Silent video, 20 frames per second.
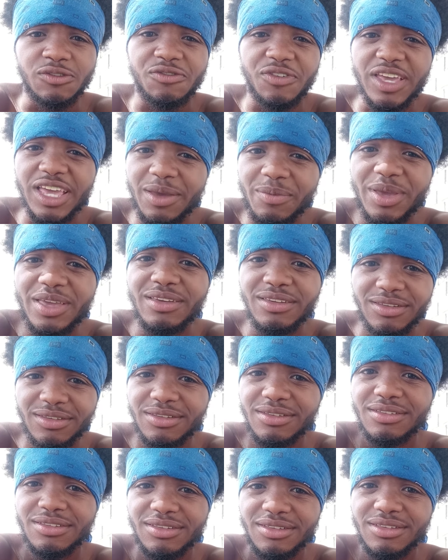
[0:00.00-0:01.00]
Feel me?
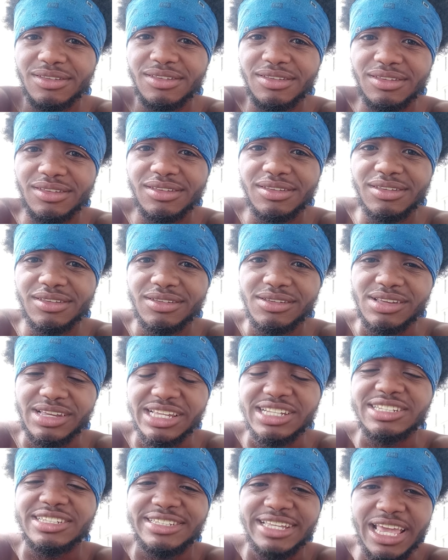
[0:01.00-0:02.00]

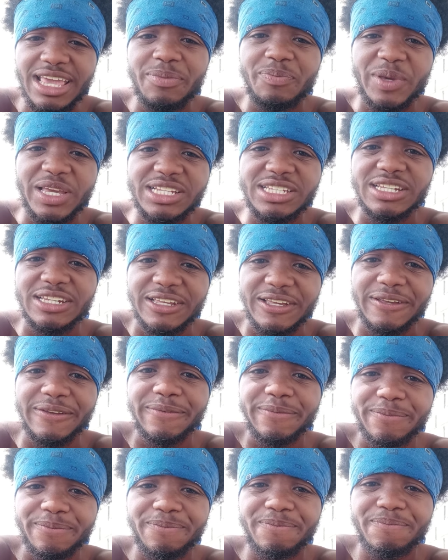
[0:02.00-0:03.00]
It's deep, isn't it?
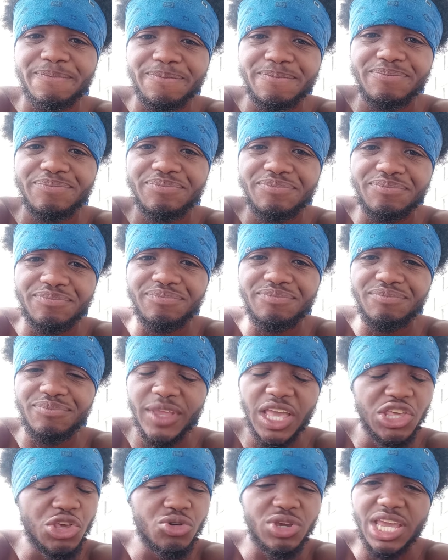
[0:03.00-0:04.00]

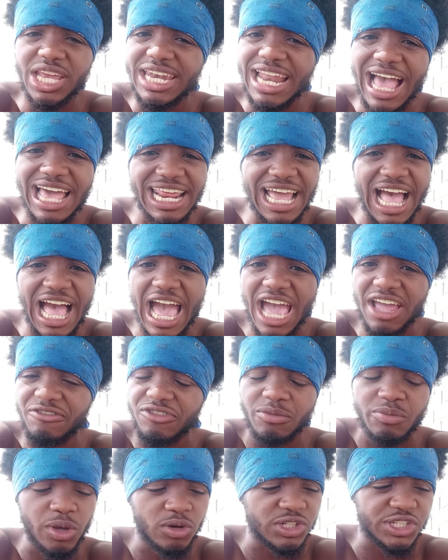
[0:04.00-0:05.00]
You cannot hide
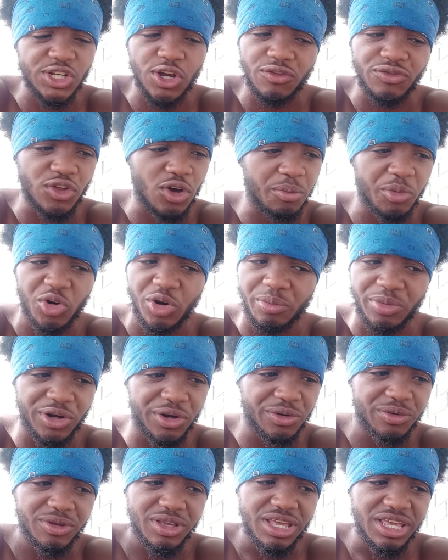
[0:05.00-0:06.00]
from yourself no more, bro.
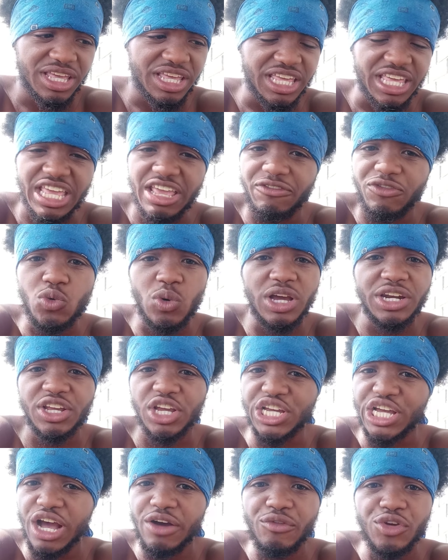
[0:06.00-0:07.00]
If you
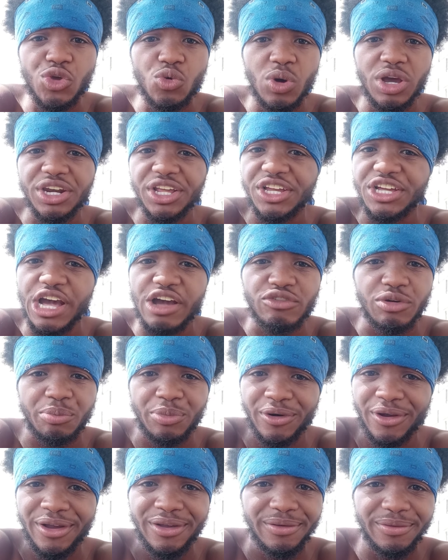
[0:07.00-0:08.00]
undercover, you undercover,
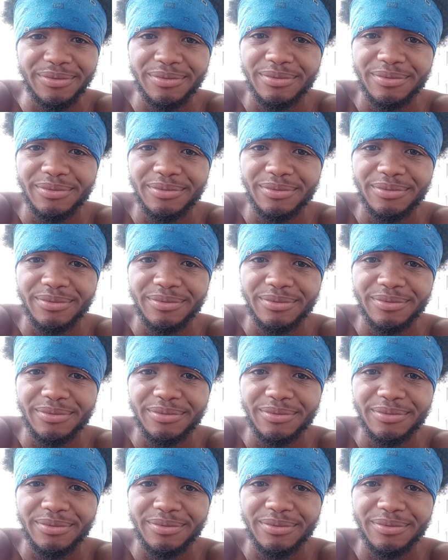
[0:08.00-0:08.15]
bro.